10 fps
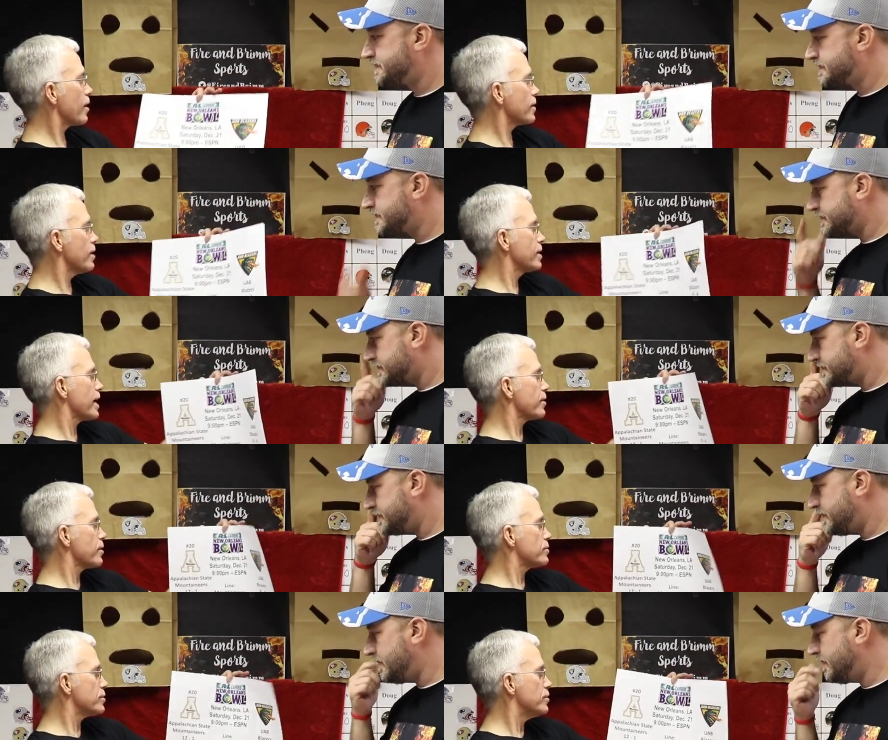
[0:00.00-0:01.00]
Speaker 1: Arnold
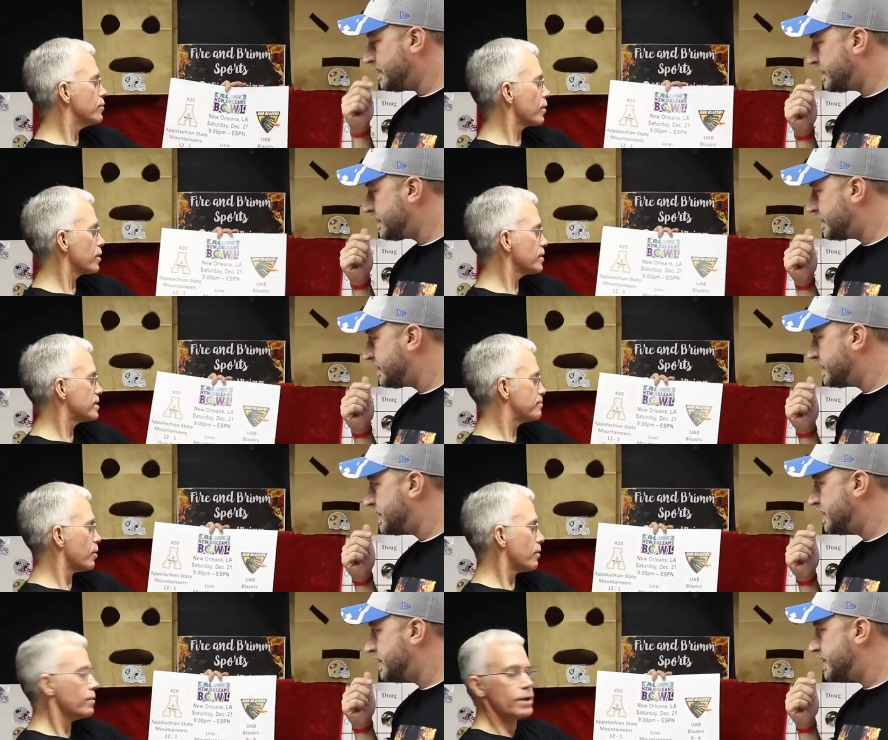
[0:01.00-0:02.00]
Carriers New
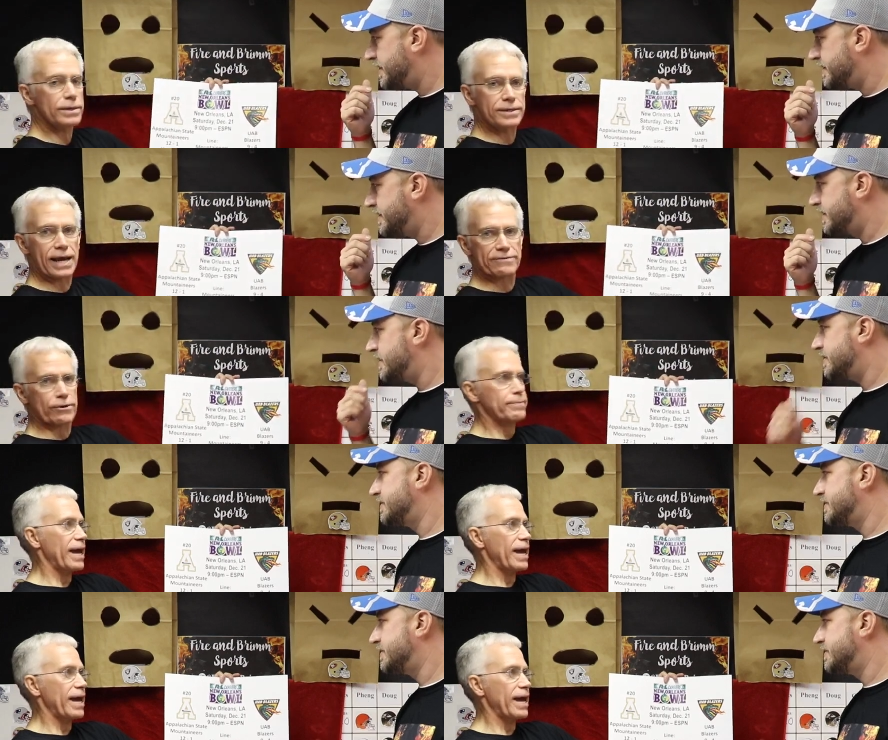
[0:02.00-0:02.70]
Orleans Bowl. Never a